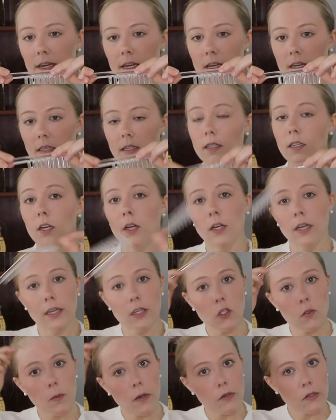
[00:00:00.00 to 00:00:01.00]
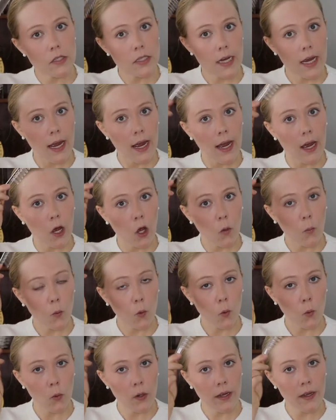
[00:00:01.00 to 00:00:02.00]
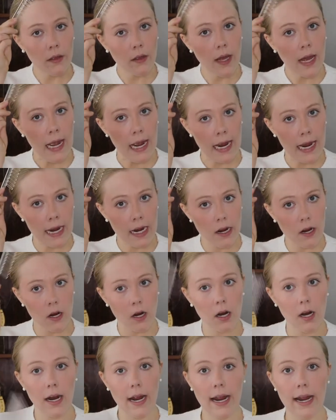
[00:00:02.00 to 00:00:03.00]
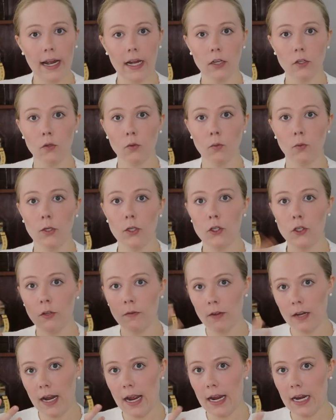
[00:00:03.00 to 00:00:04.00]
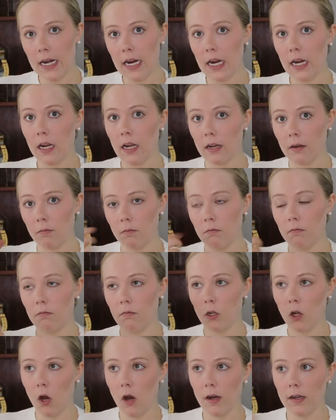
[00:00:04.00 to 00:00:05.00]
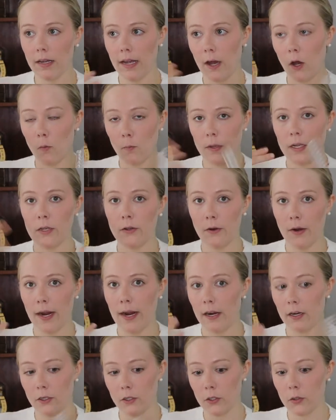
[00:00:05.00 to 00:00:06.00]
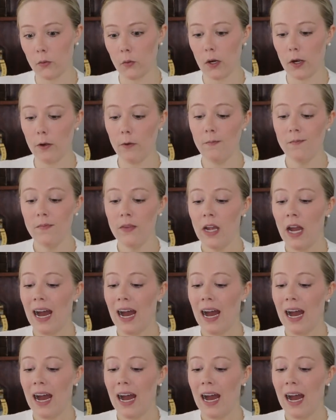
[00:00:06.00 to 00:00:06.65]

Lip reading: this is supposed to help with hair and rejuvenating and helping your hair to grow.